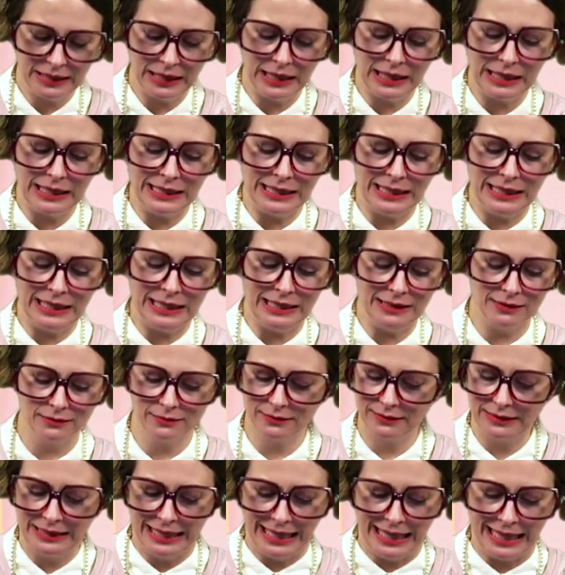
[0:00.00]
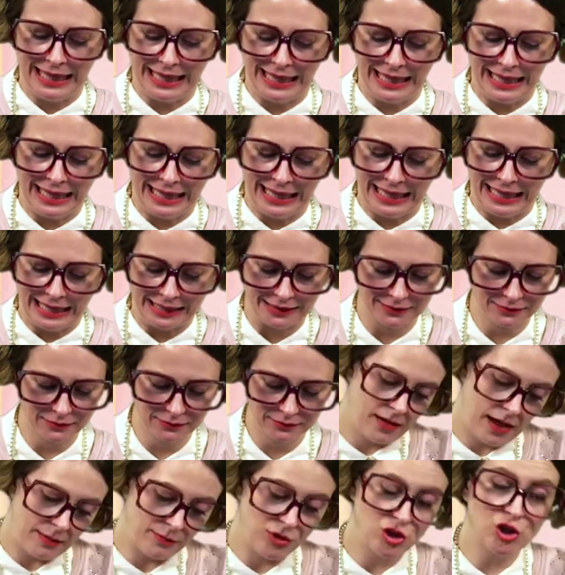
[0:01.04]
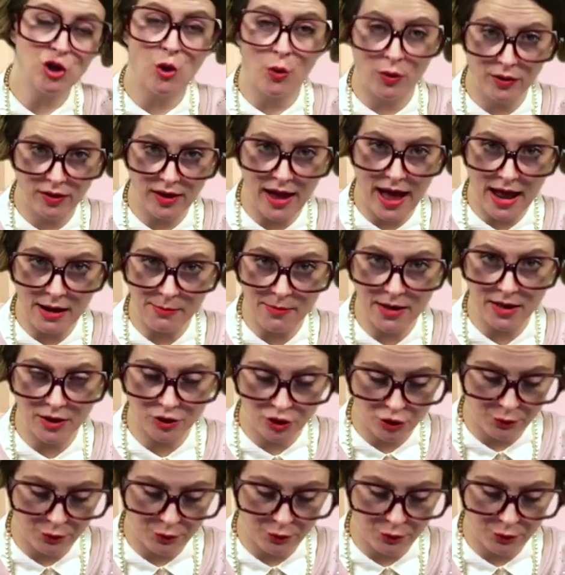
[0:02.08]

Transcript: Ah, ah. I'm showing you how to make a